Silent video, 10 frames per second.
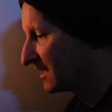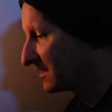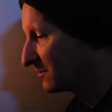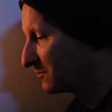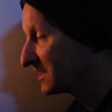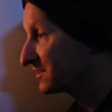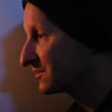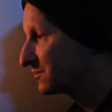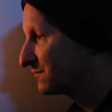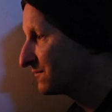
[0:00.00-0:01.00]
eight, one,
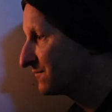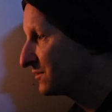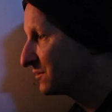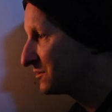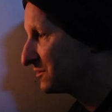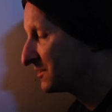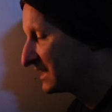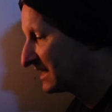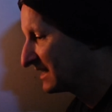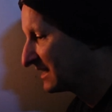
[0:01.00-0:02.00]
two,
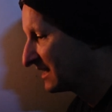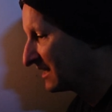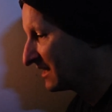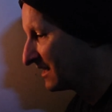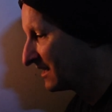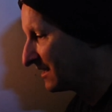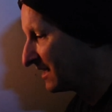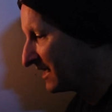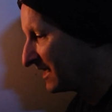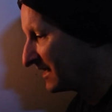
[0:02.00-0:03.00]
four,
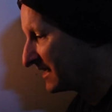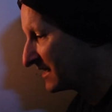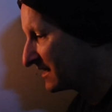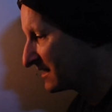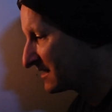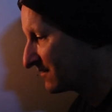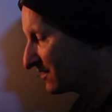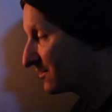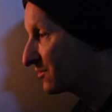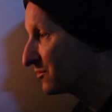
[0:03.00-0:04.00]
nine, eight,
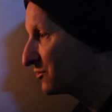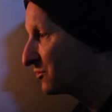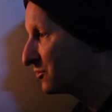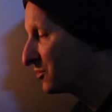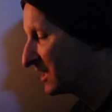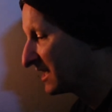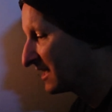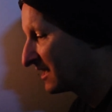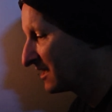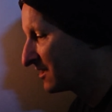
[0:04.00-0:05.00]
seven, two,
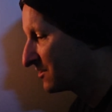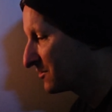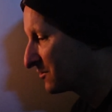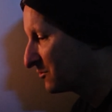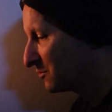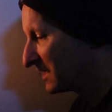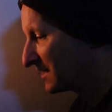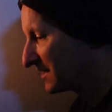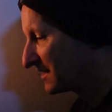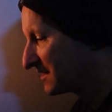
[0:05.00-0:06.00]
two,
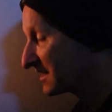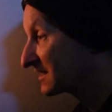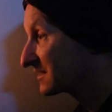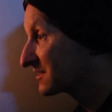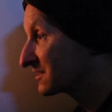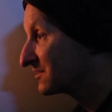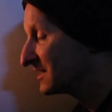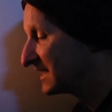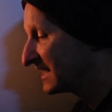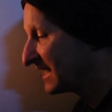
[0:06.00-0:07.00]
one, six,
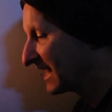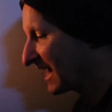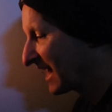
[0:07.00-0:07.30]
three.